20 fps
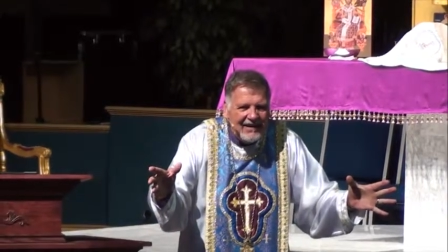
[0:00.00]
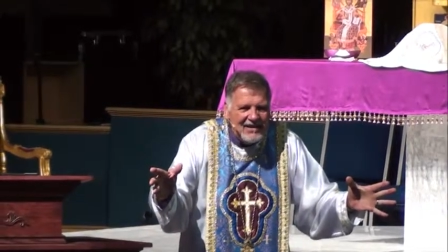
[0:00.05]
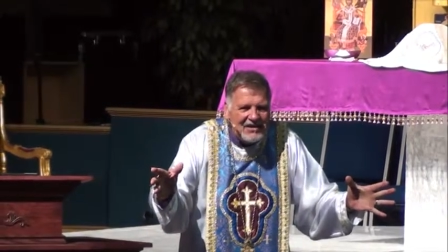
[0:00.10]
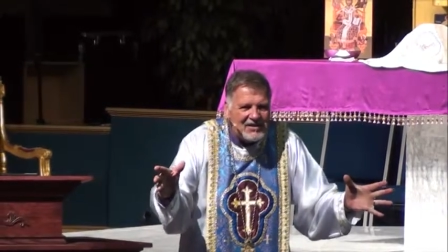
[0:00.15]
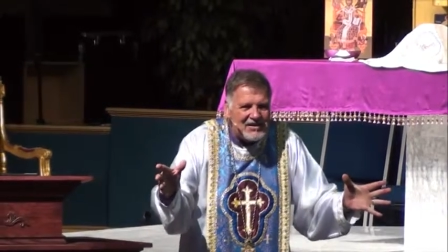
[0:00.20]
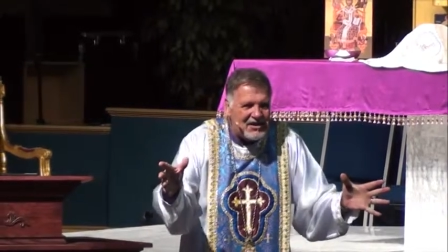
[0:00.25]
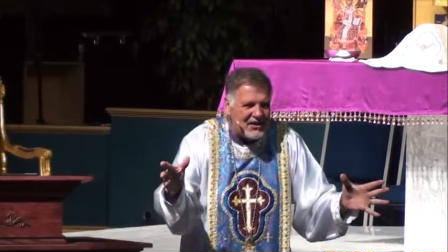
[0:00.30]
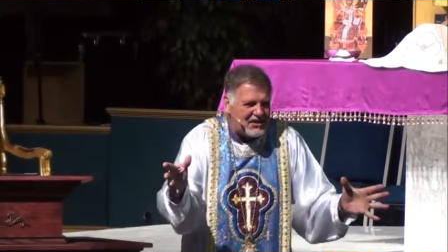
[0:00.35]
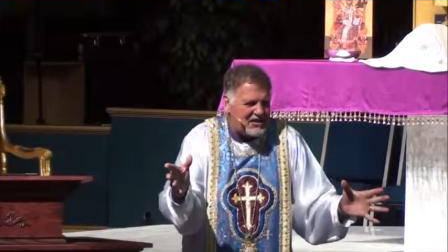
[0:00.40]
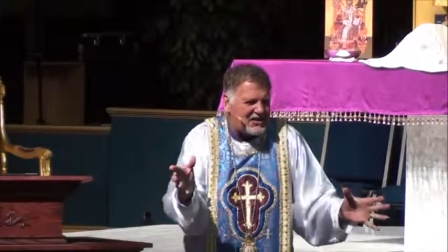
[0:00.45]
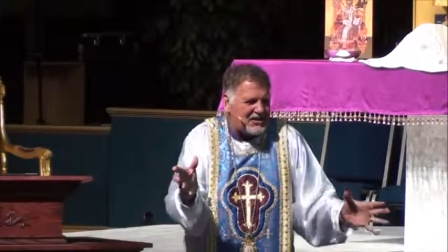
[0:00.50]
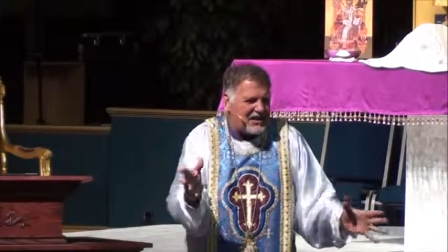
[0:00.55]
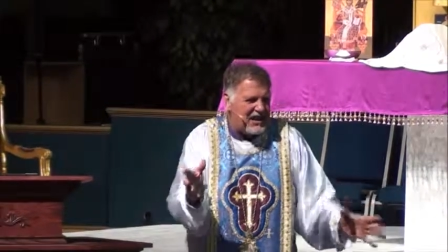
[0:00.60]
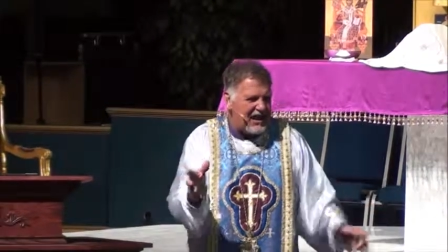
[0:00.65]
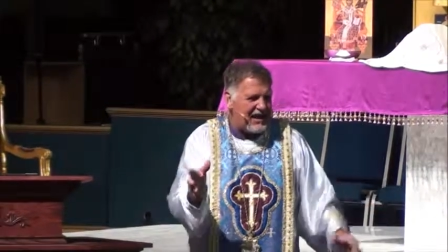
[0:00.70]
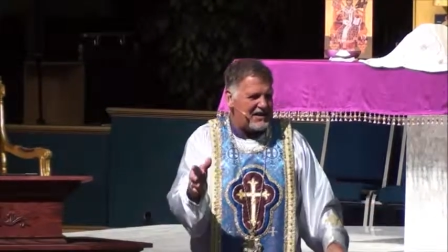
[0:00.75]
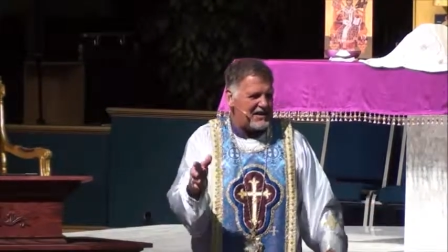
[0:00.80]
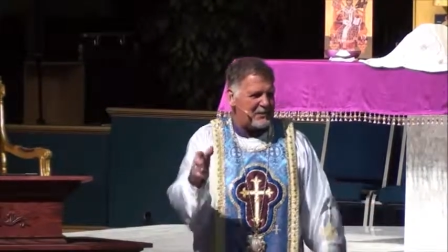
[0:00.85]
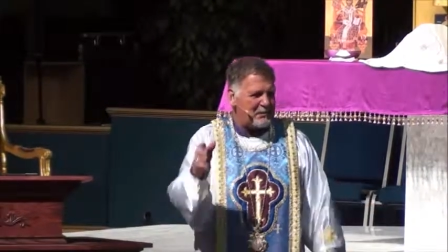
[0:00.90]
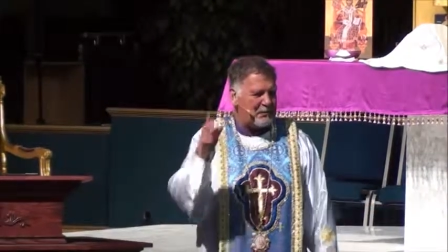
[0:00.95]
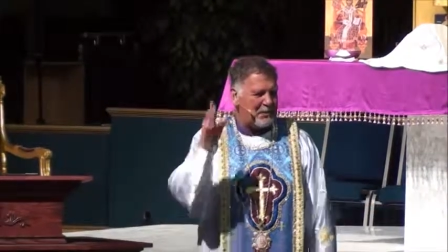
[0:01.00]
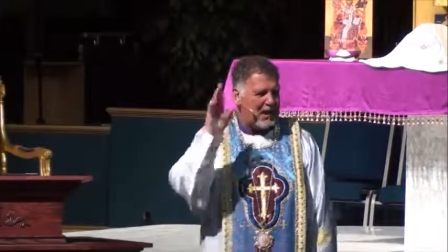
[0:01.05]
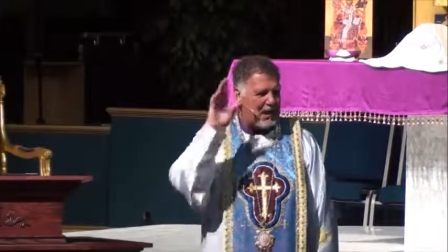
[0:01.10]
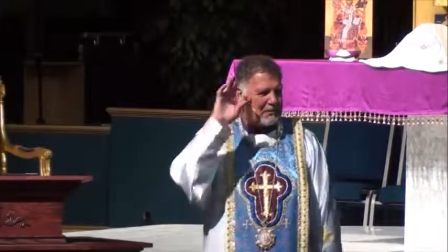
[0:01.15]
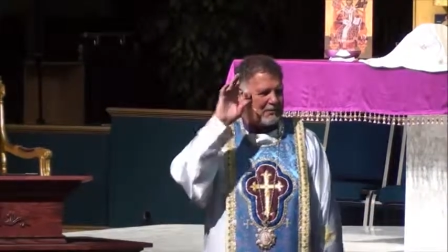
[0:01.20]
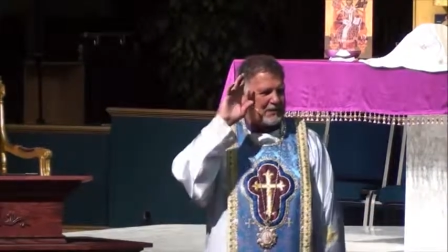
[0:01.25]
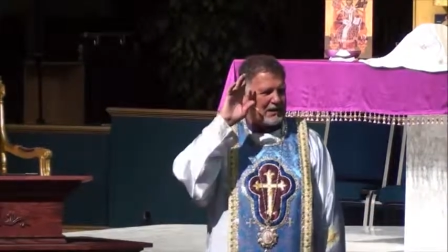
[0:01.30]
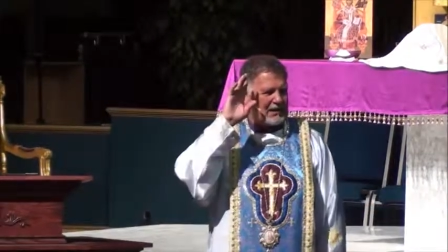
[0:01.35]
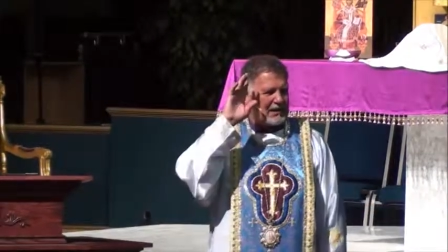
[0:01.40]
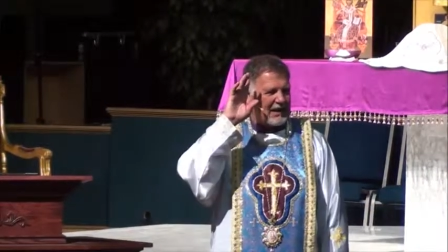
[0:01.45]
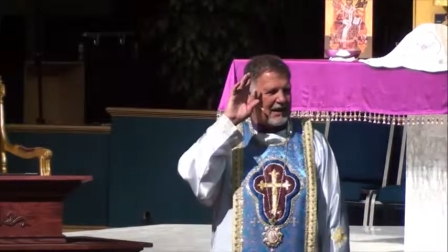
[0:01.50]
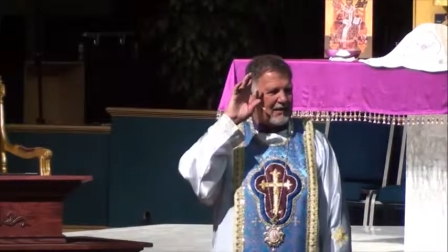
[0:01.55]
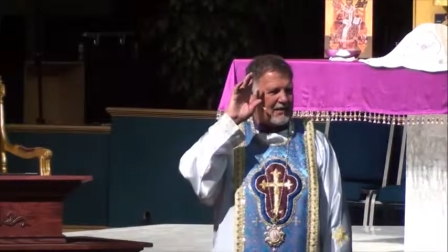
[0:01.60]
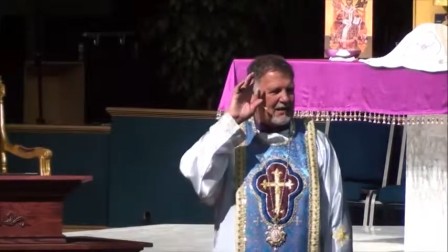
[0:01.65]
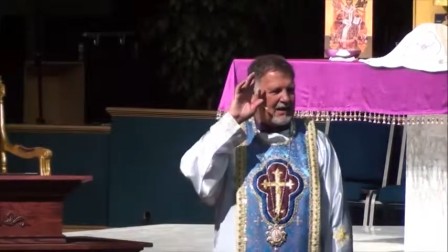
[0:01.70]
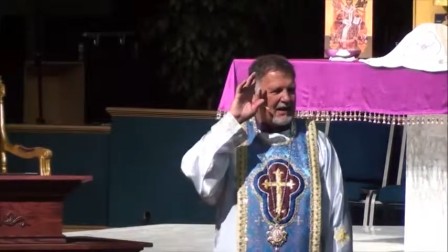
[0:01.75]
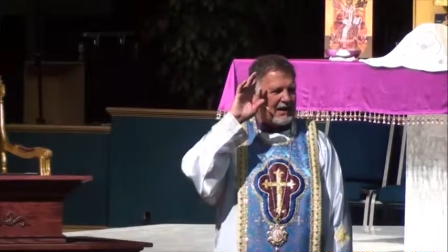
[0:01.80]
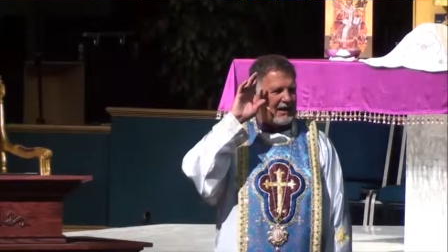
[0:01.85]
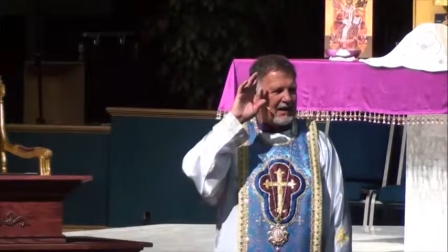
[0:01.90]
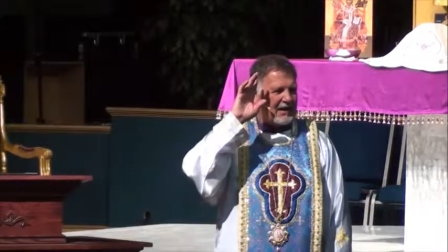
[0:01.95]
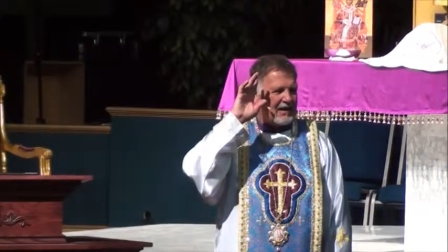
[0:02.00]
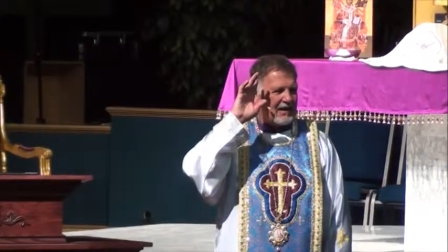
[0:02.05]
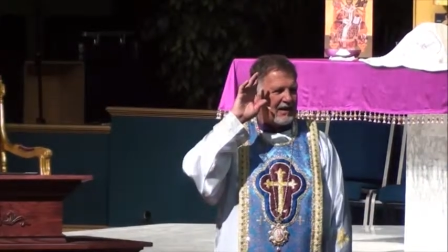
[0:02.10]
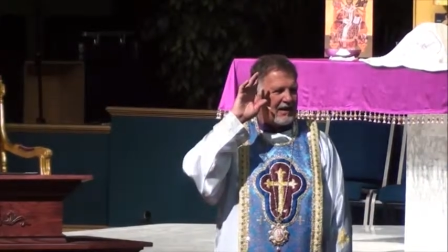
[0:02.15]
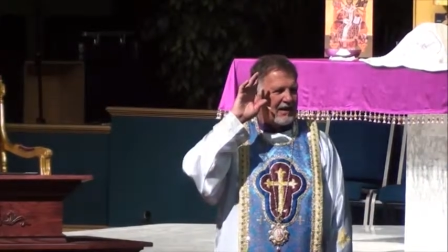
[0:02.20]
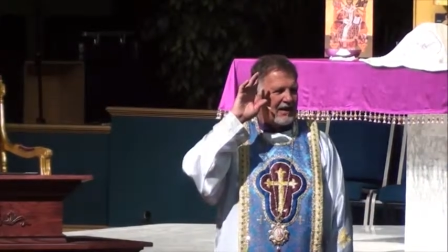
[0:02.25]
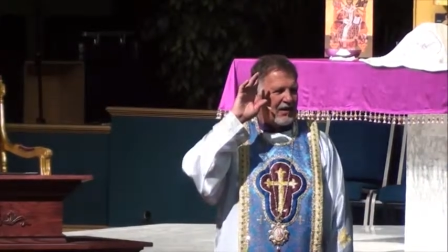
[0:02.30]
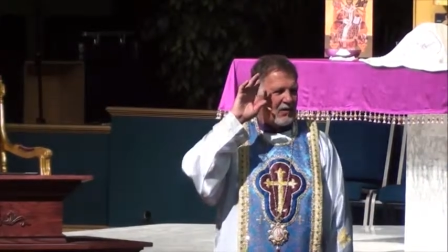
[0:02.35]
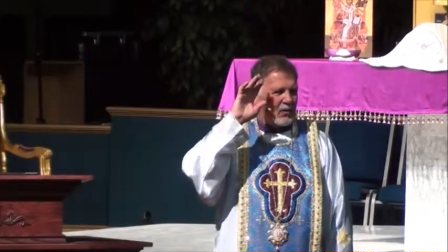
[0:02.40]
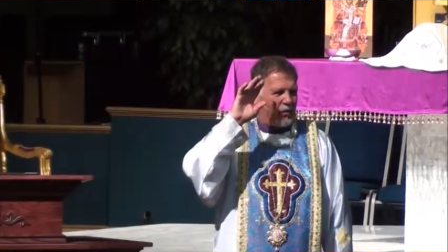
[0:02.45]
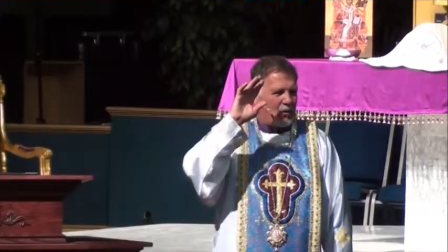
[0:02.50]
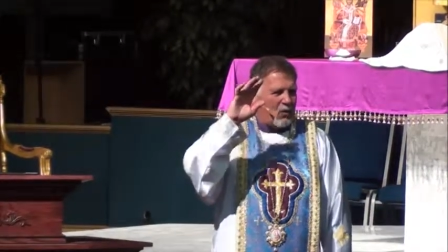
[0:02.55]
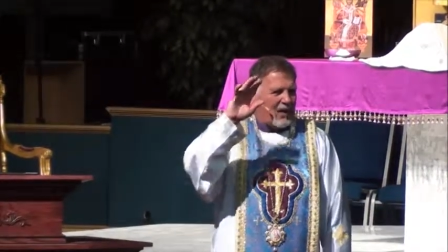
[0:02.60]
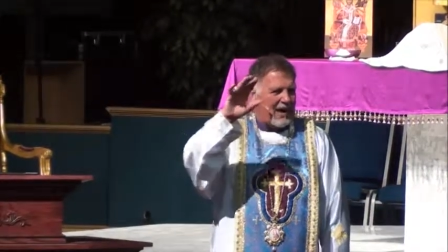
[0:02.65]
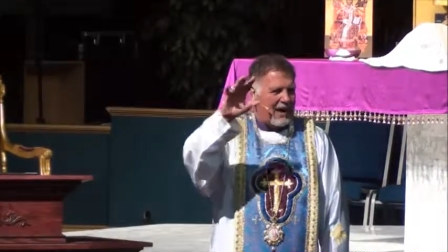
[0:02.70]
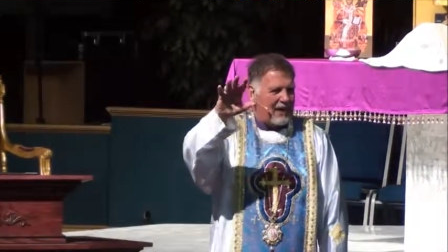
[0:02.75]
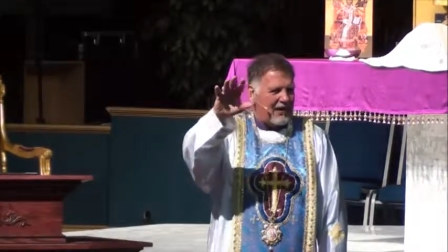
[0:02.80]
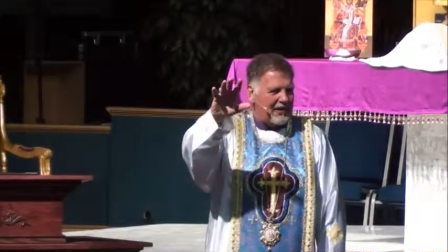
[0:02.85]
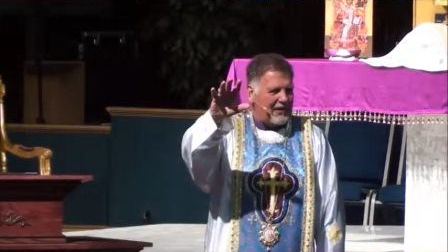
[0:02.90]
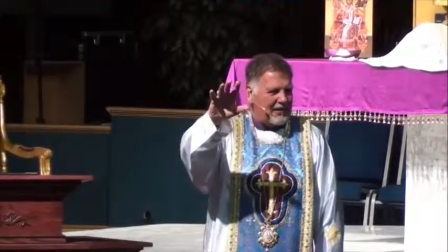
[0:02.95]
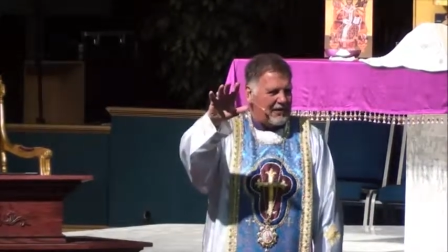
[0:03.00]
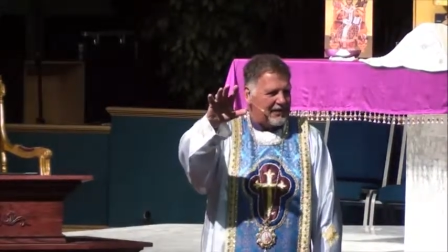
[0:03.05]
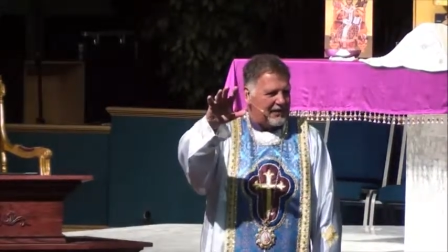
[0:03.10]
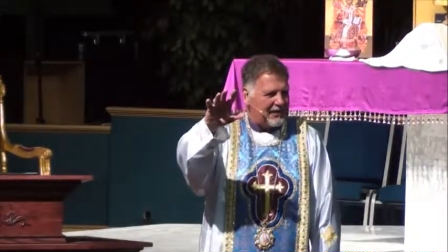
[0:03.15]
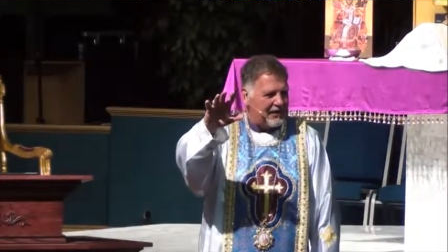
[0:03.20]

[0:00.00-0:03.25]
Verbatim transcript: success, popularity, wealth,